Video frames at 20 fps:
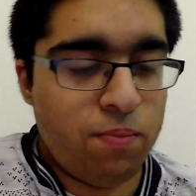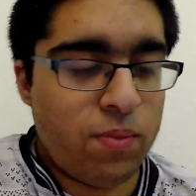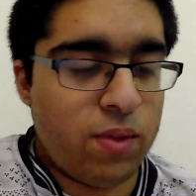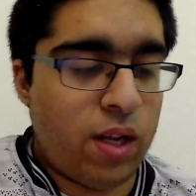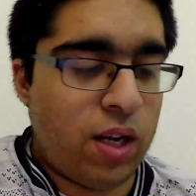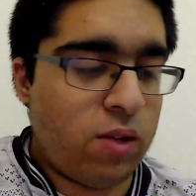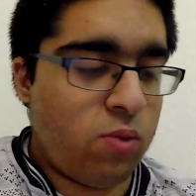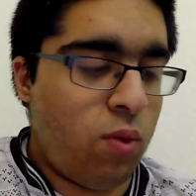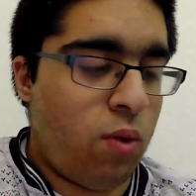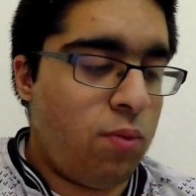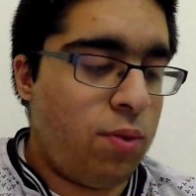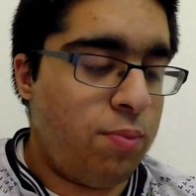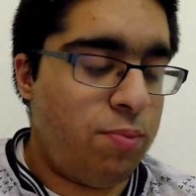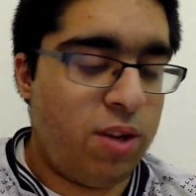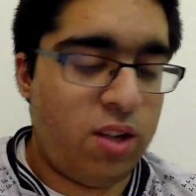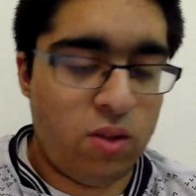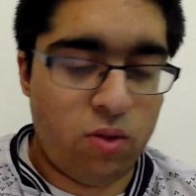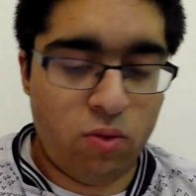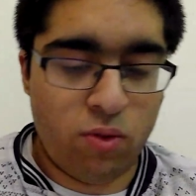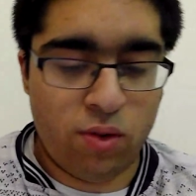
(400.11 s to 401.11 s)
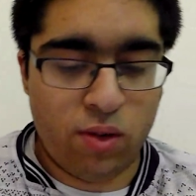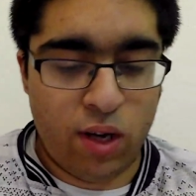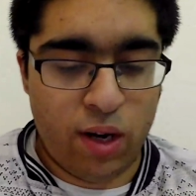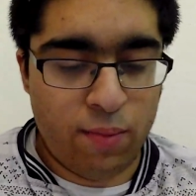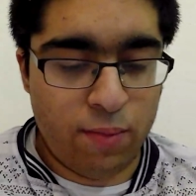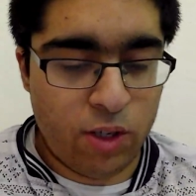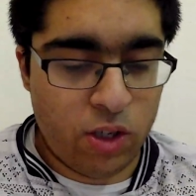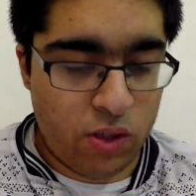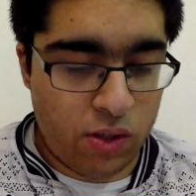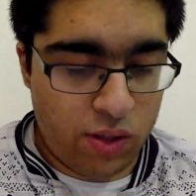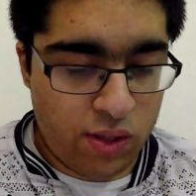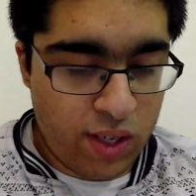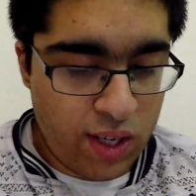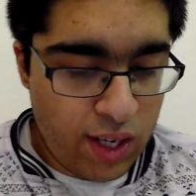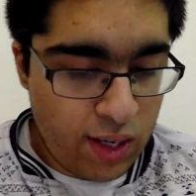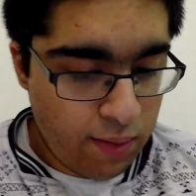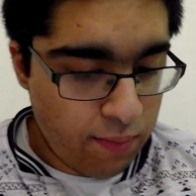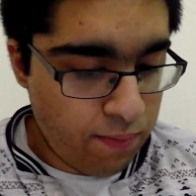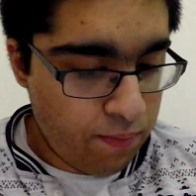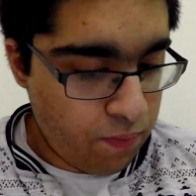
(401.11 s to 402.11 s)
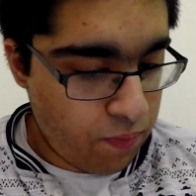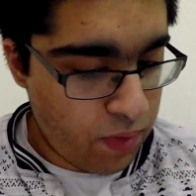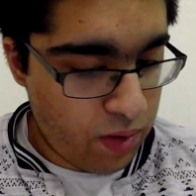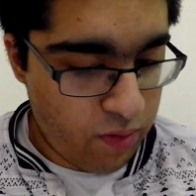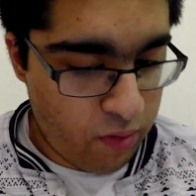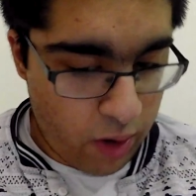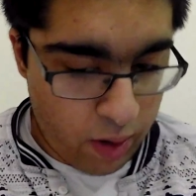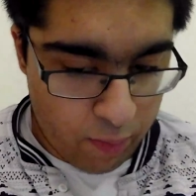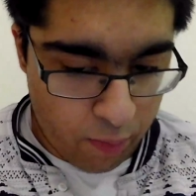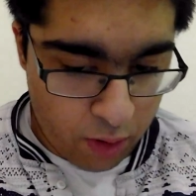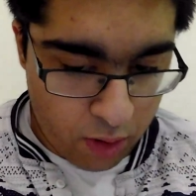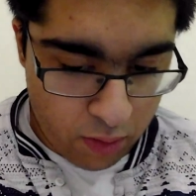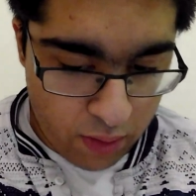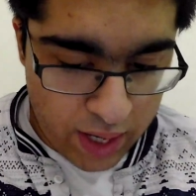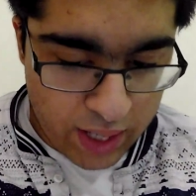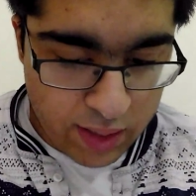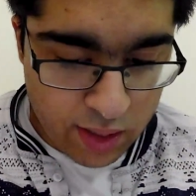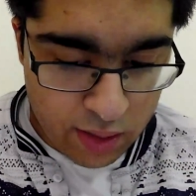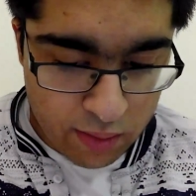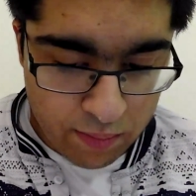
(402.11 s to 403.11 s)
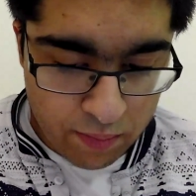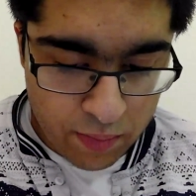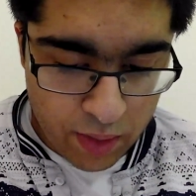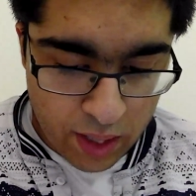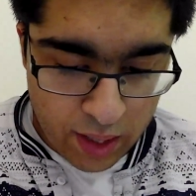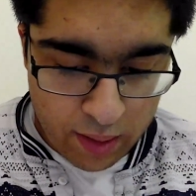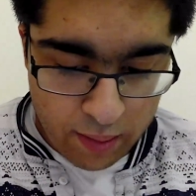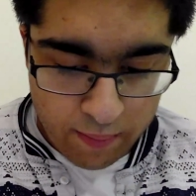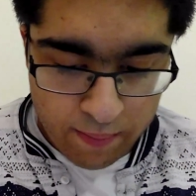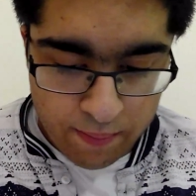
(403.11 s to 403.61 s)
That's what we've been through. So let me just see if I'm correct there.